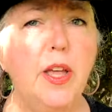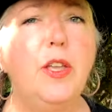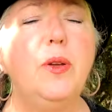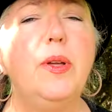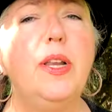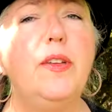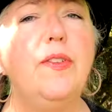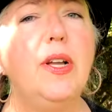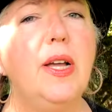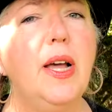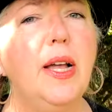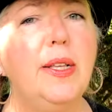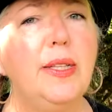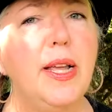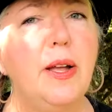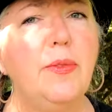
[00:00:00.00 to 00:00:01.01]
You can even
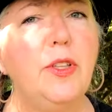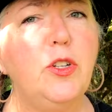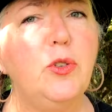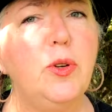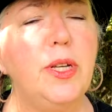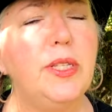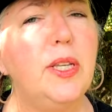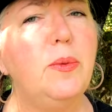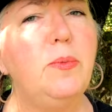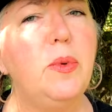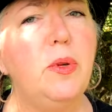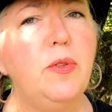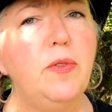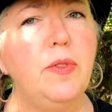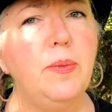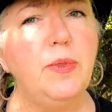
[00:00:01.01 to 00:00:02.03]
cut down the trees and
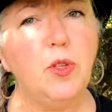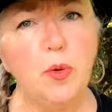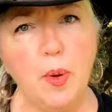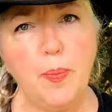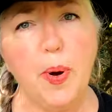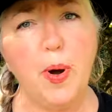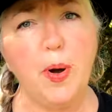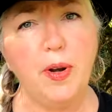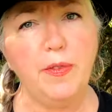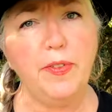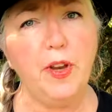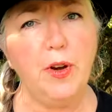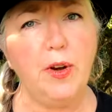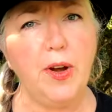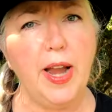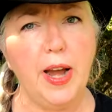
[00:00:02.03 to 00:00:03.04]
move them to a part of
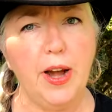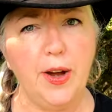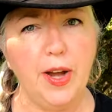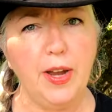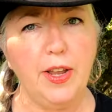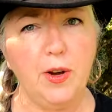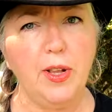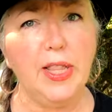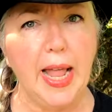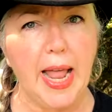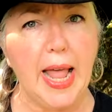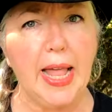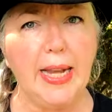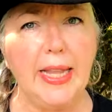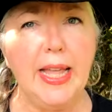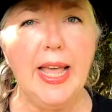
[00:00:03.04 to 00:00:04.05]
your area, your
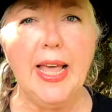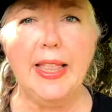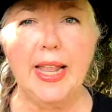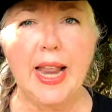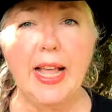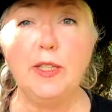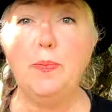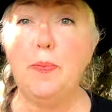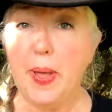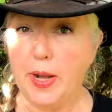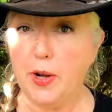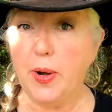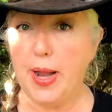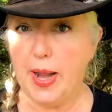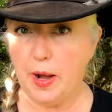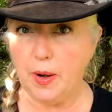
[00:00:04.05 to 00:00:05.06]
land that has
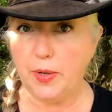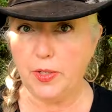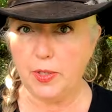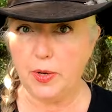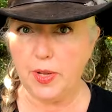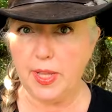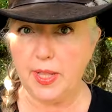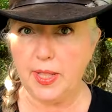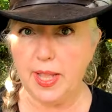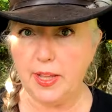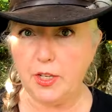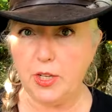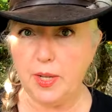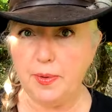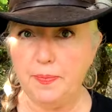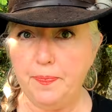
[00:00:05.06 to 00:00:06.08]
better air
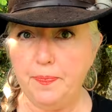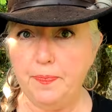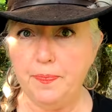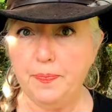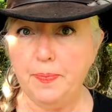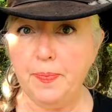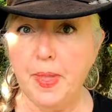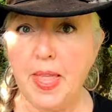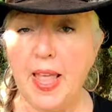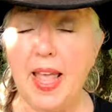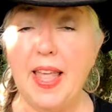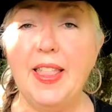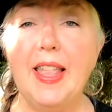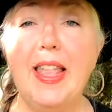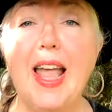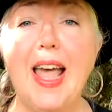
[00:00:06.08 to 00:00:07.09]
circulation.
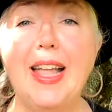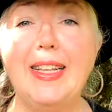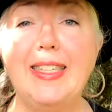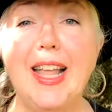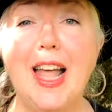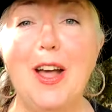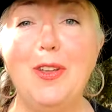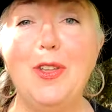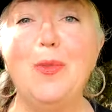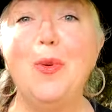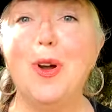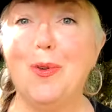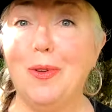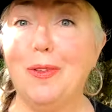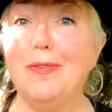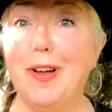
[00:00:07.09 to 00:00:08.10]
And that's how you
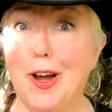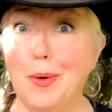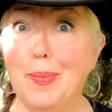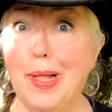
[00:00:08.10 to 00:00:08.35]
work with fire